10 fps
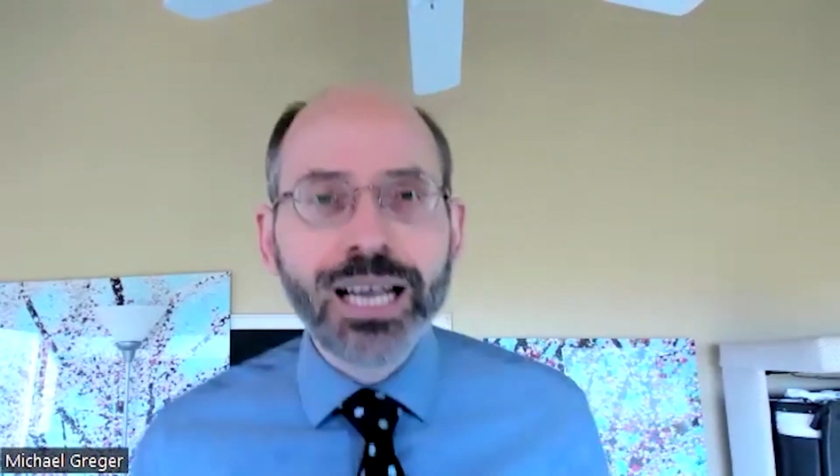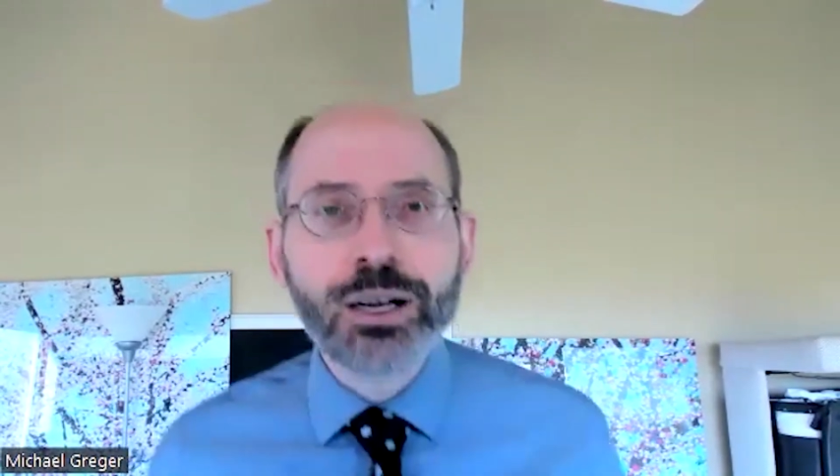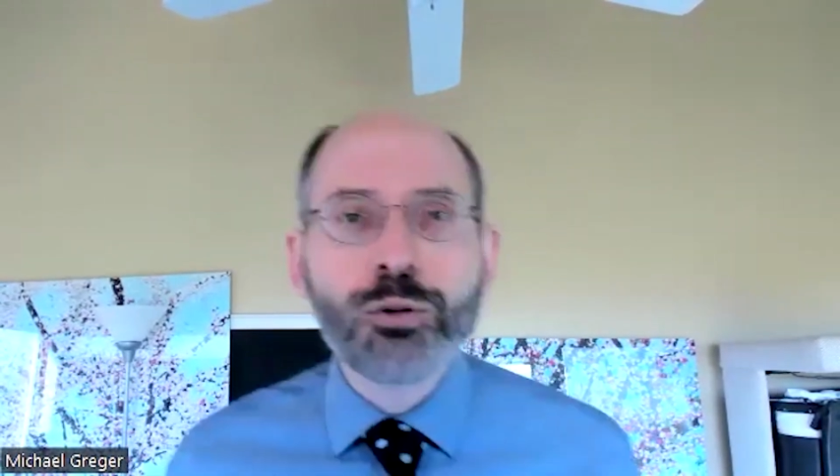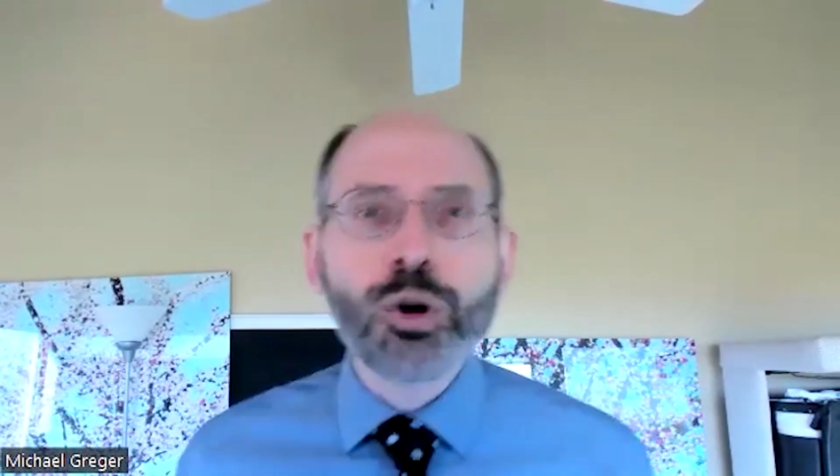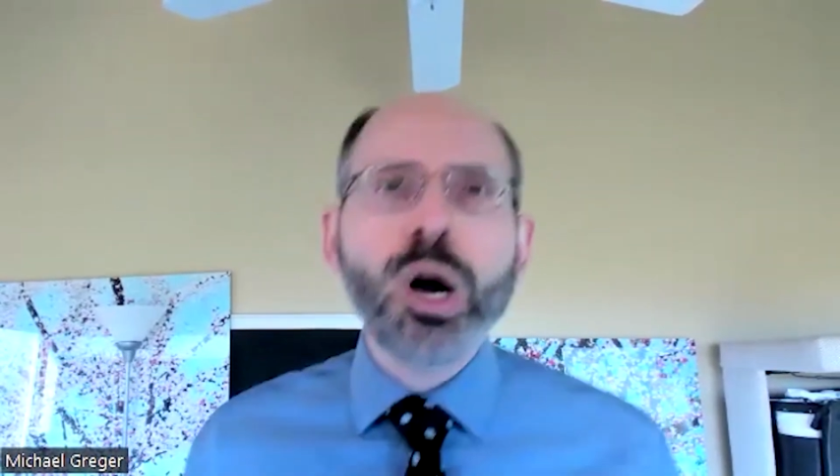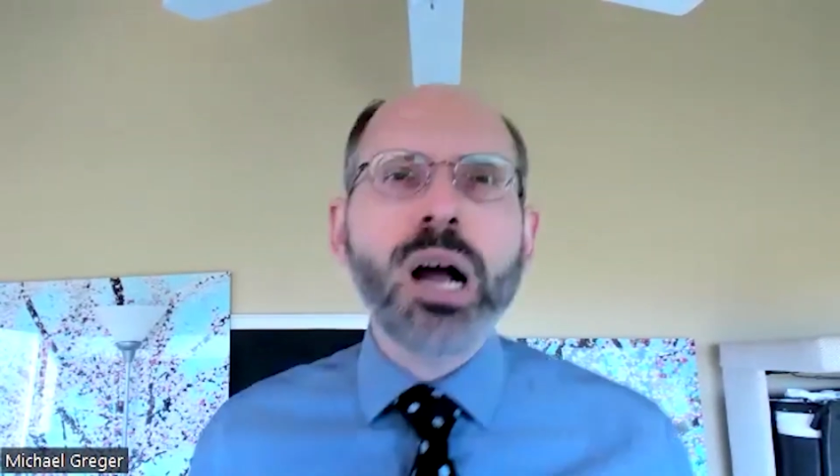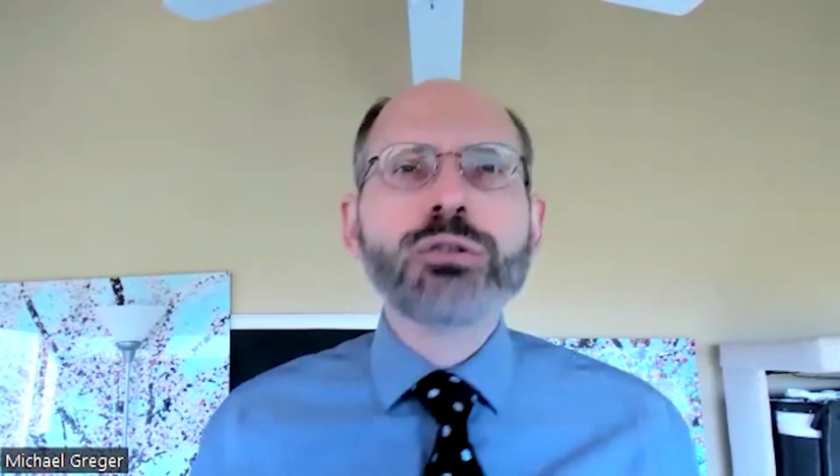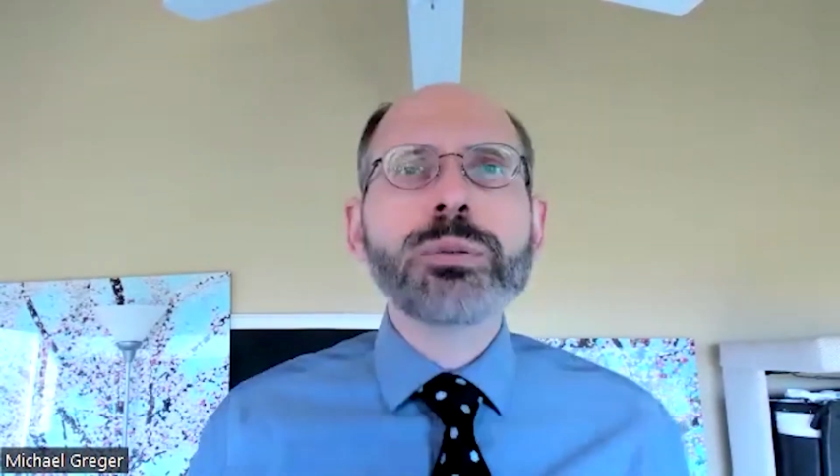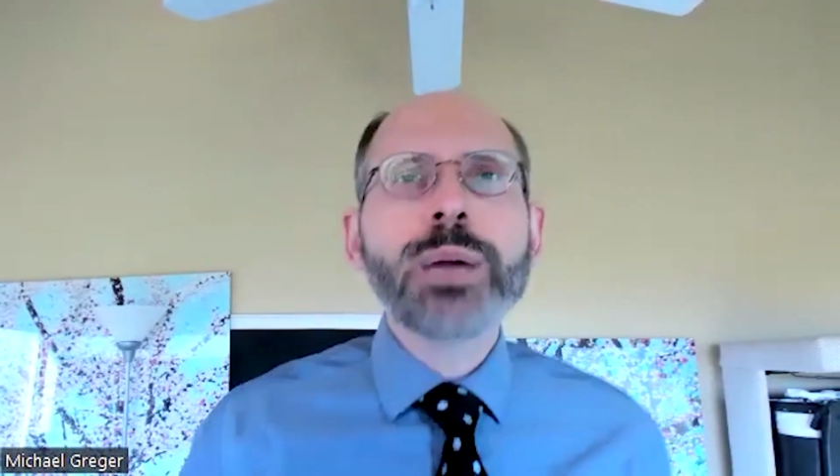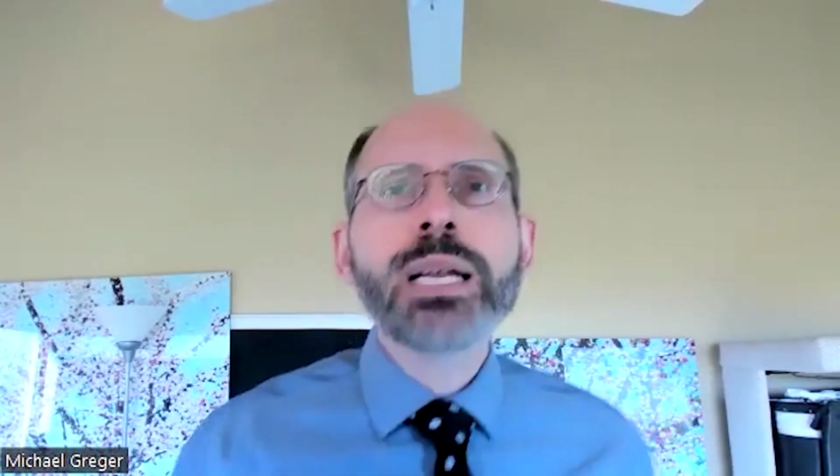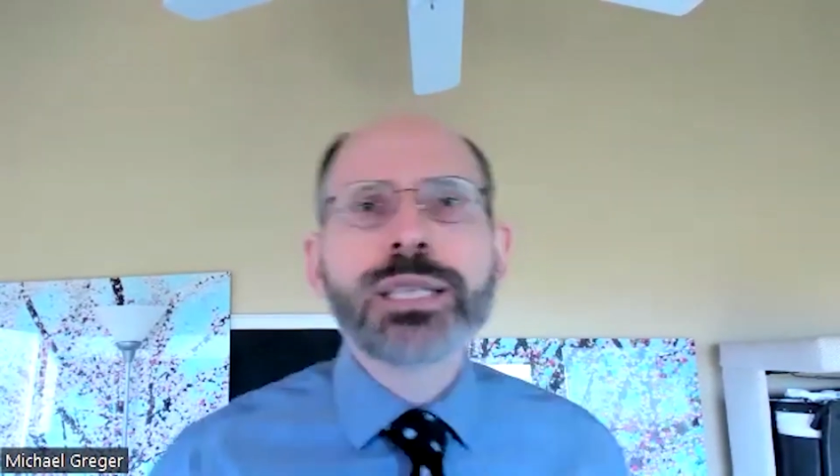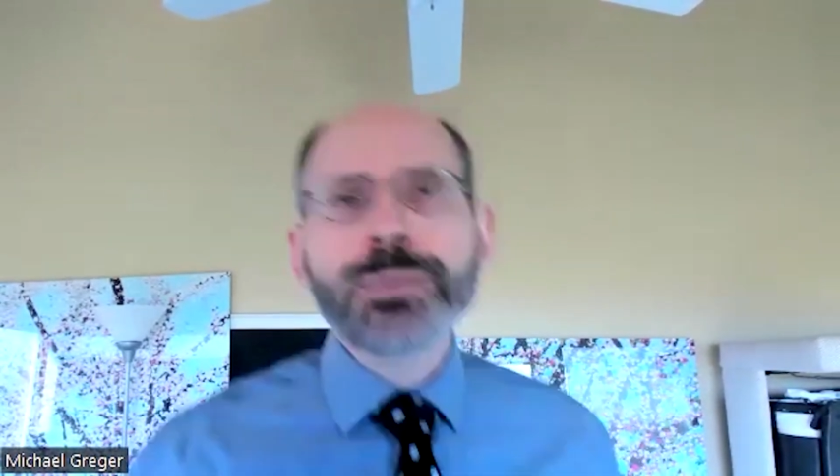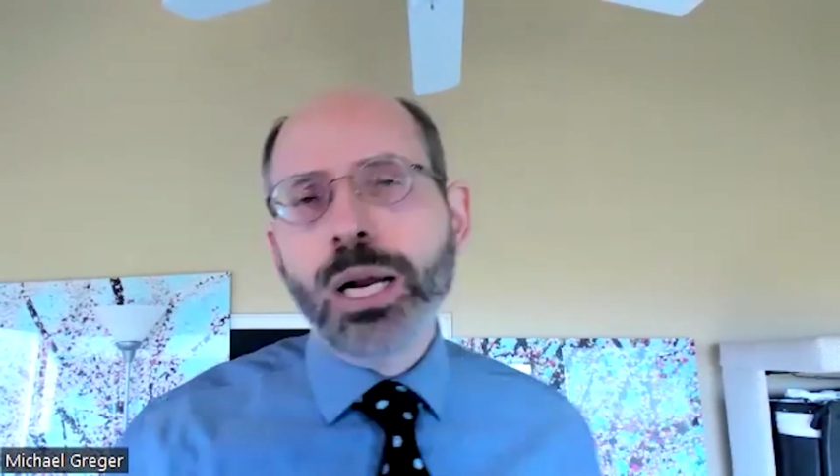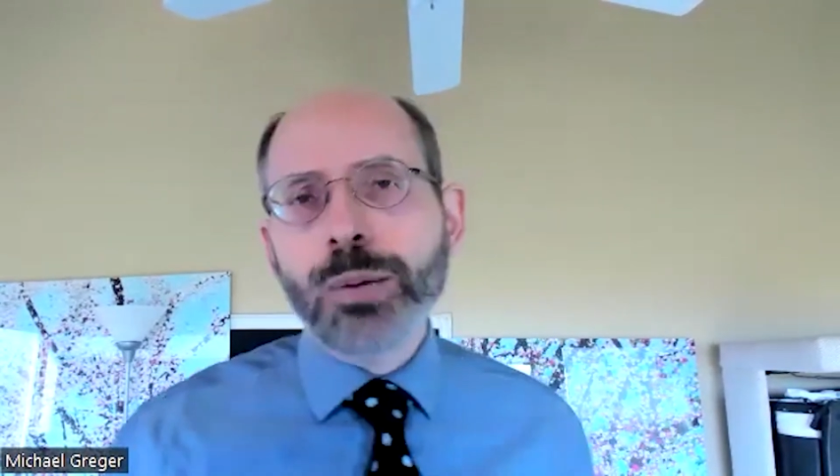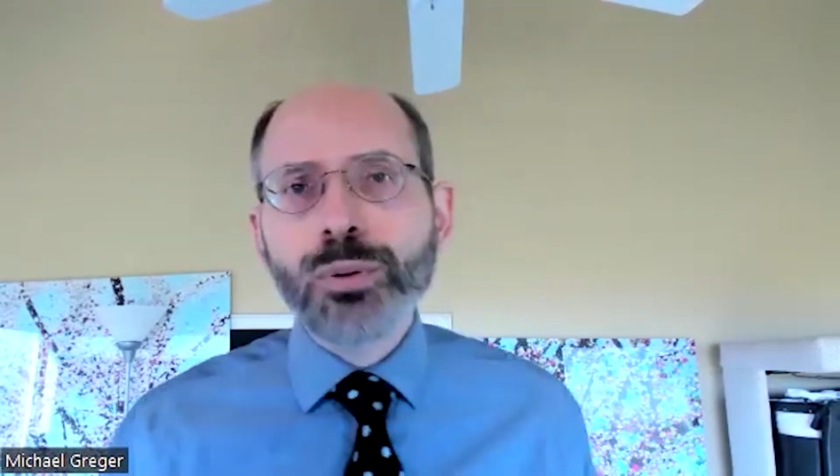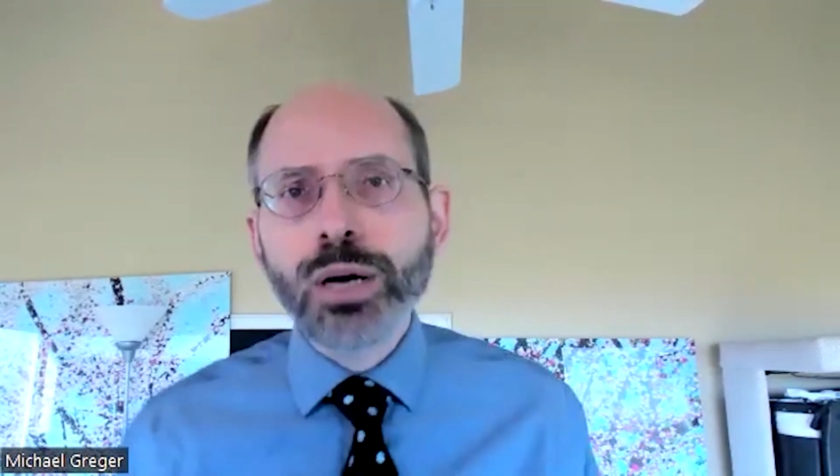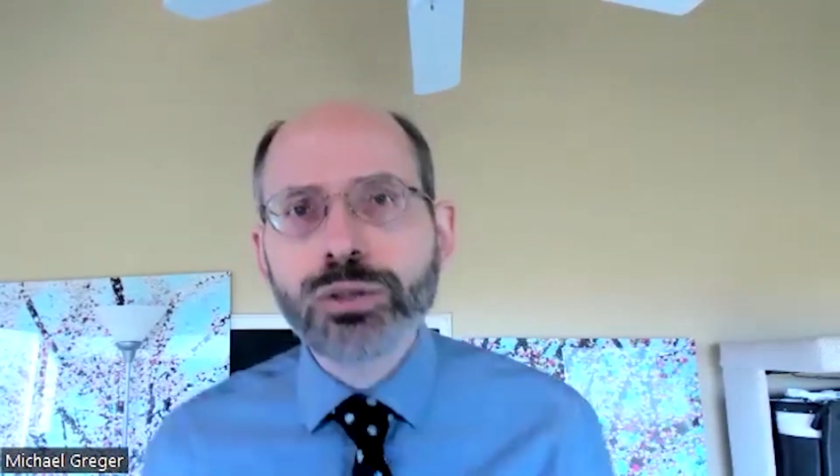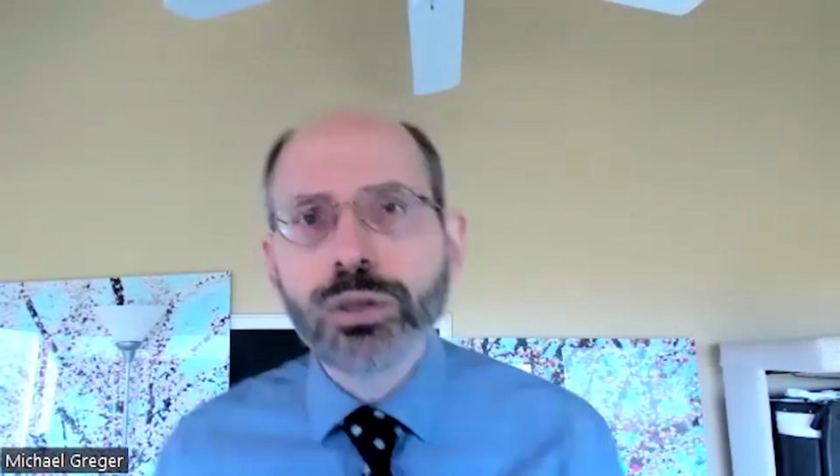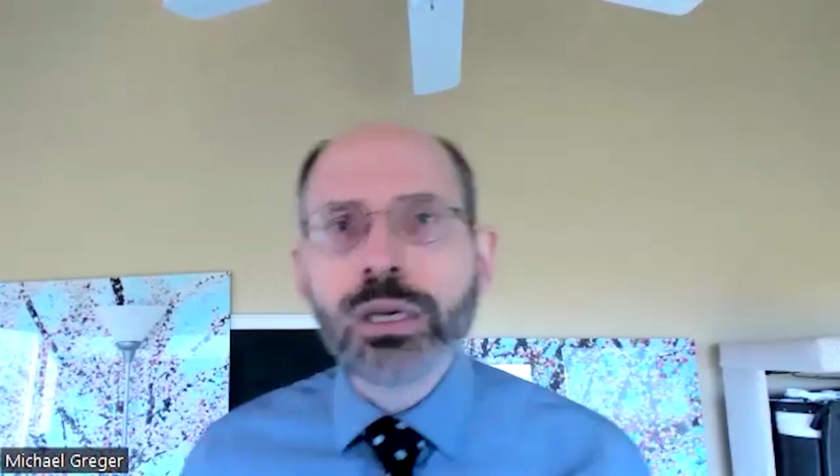require a tremendous amount of pressure,